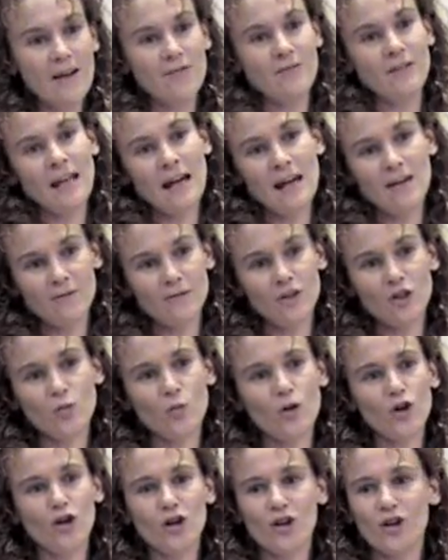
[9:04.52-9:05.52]
that of the
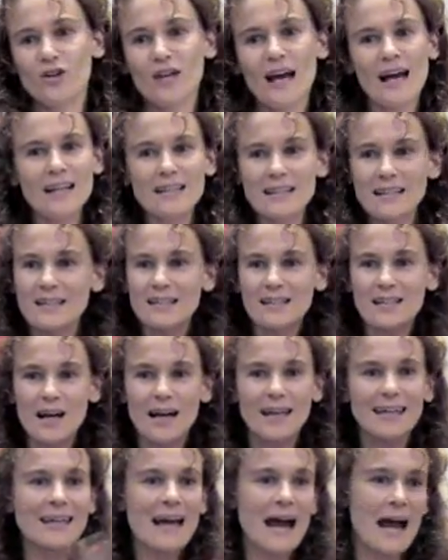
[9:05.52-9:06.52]
average worker.
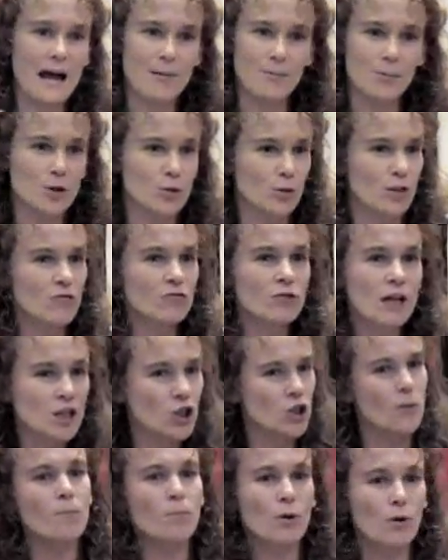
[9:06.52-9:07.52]
That's a gap between
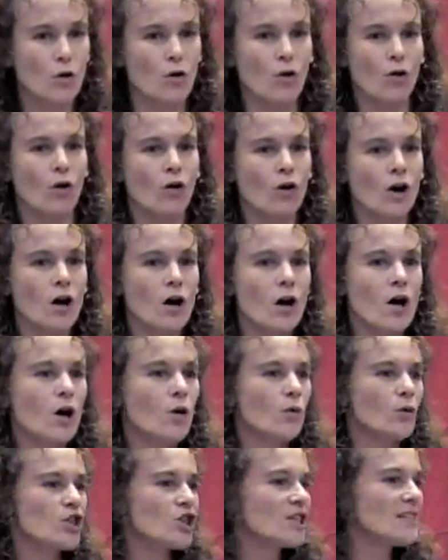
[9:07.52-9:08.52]
rich and poor,
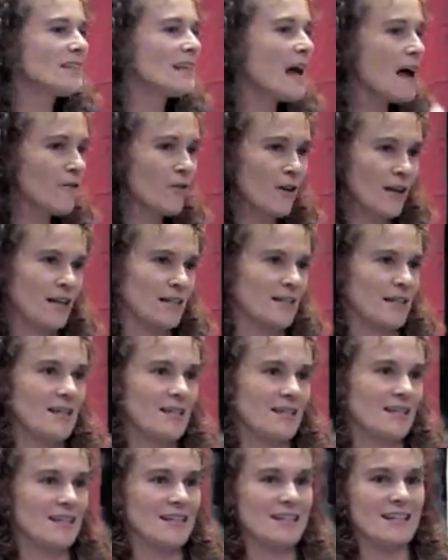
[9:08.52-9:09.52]
which has never
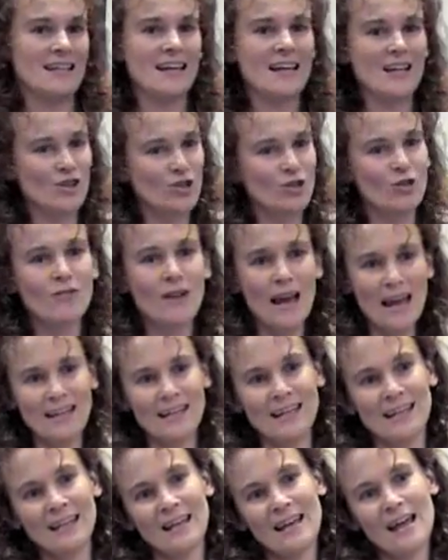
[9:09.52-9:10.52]
existed in the history of
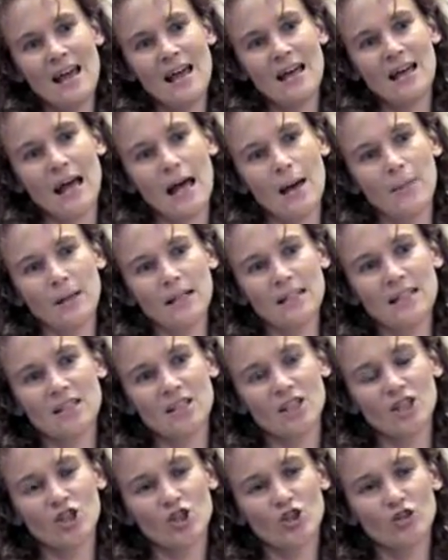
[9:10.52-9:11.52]
any
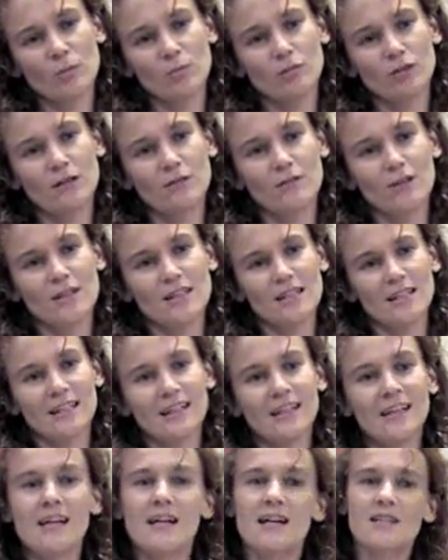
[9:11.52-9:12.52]
capitalist country
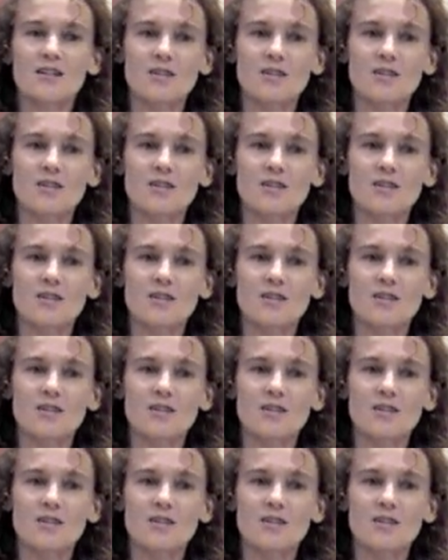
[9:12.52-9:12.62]
previously.